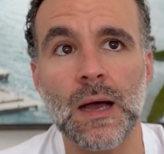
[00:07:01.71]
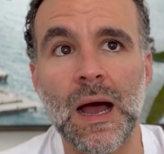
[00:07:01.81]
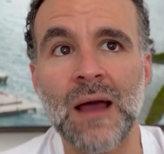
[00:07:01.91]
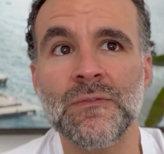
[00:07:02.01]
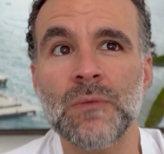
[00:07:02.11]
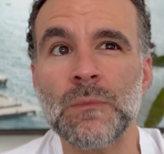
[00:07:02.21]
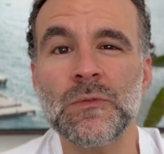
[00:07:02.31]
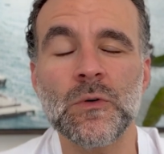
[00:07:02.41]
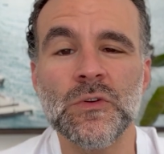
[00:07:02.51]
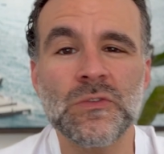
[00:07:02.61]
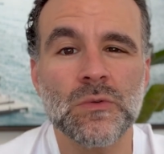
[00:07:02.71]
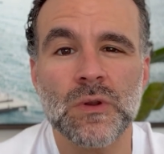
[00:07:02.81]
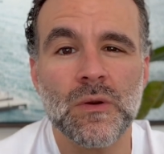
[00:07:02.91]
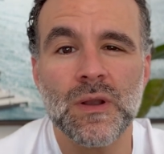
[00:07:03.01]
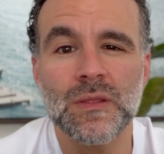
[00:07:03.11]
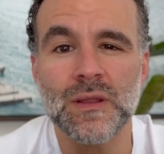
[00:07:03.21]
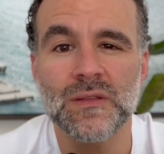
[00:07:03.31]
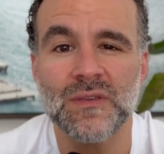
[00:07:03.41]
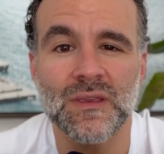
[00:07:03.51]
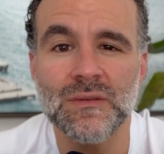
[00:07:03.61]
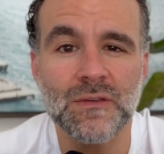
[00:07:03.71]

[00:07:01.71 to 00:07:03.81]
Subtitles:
I'm so used to it already that it's easy